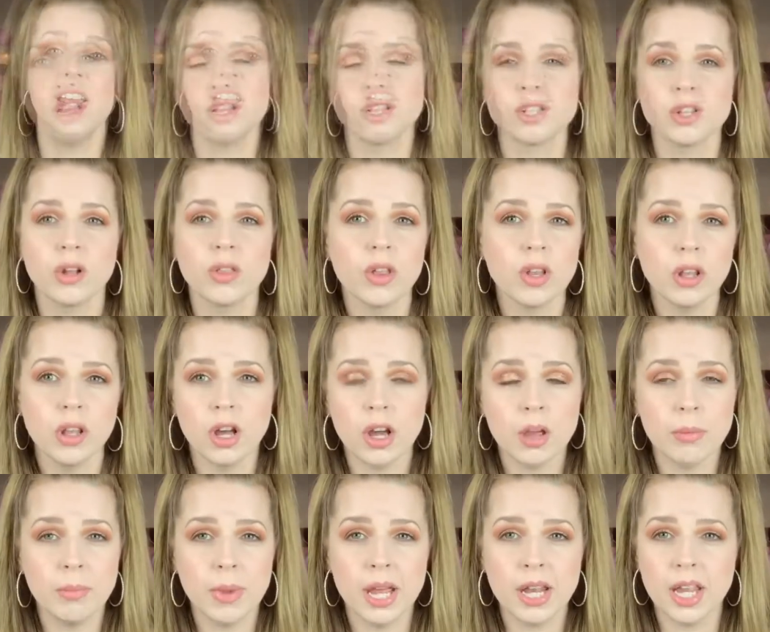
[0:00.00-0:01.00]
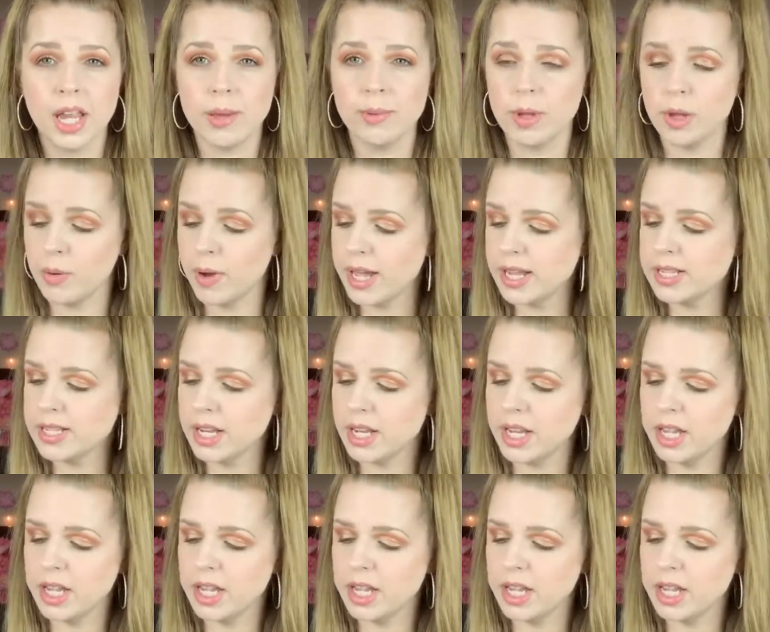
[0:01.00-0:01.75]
So the look Manny MUA did,